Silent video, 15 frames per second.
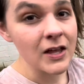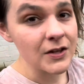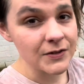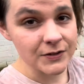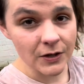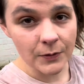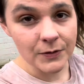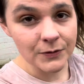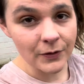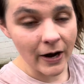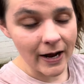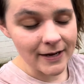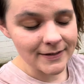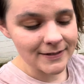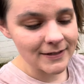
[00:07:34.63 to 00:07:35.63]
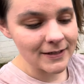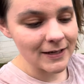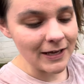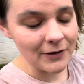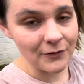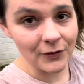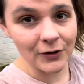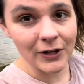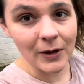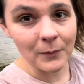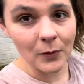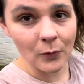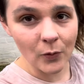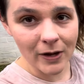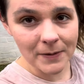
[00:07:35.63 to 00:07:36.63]
So I was right. It filled
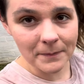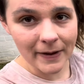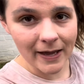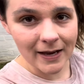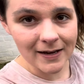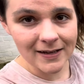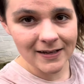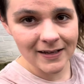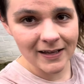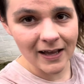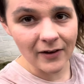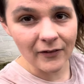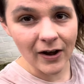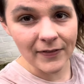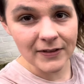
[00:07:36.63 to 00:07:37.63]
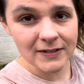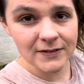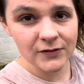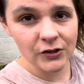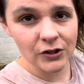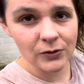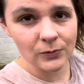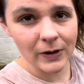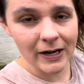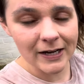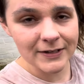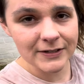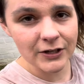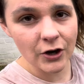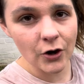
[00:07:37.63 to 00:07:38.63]
up one bed. I've got this filled, ready
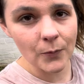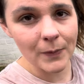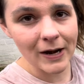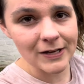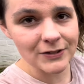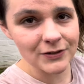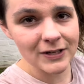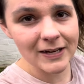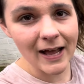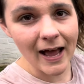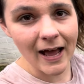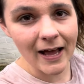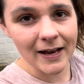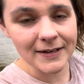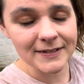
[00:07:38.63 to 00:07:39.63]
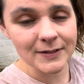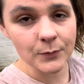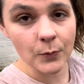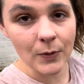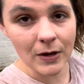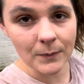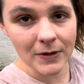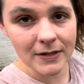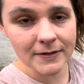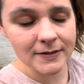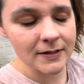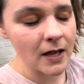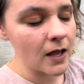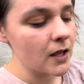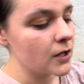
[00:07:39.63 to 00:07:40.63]
to go, but I do need to add some
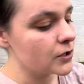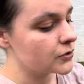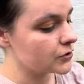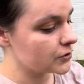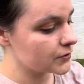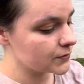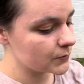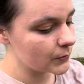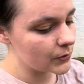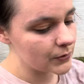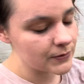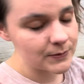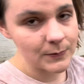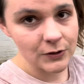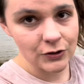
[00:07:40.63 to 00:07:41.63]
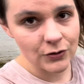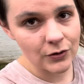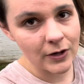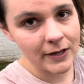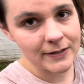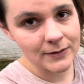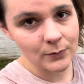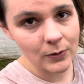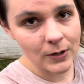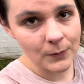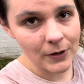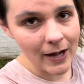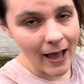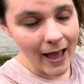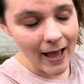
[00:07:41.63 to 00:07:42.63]
amendments to the soil, so I'm gonna show you guys what I'm
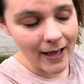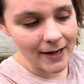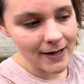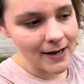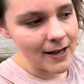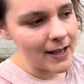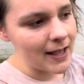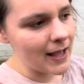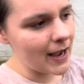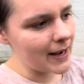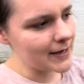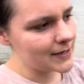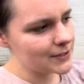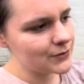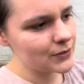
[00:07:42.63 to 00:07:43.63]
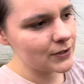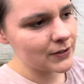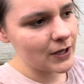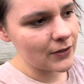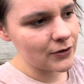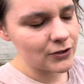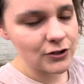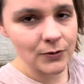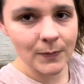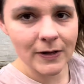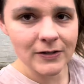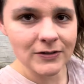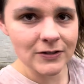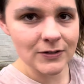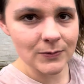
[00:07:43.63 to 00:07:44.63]
gonna add. I didn't do it on the other two
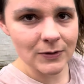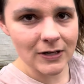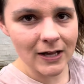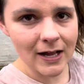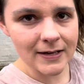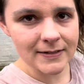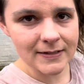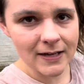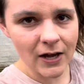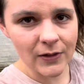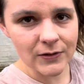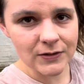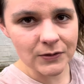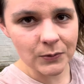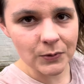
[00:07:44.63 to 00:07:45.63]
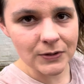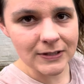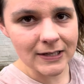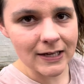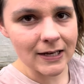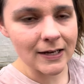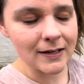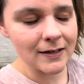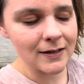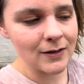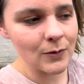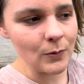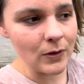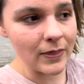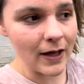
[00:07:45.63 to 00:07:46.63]
beds, I just wanted to kind of see how the soil did
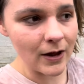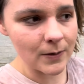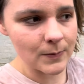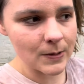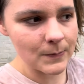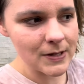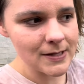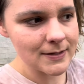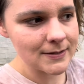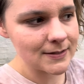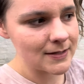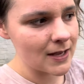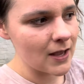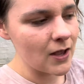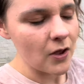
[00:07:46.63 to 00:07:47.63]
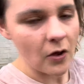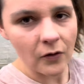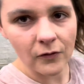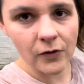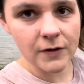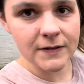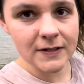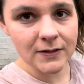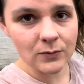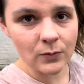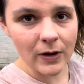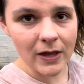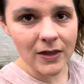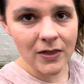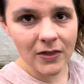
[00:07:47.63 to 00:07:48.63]
without amendments versus
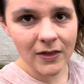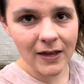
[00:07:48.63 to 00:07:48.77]
with,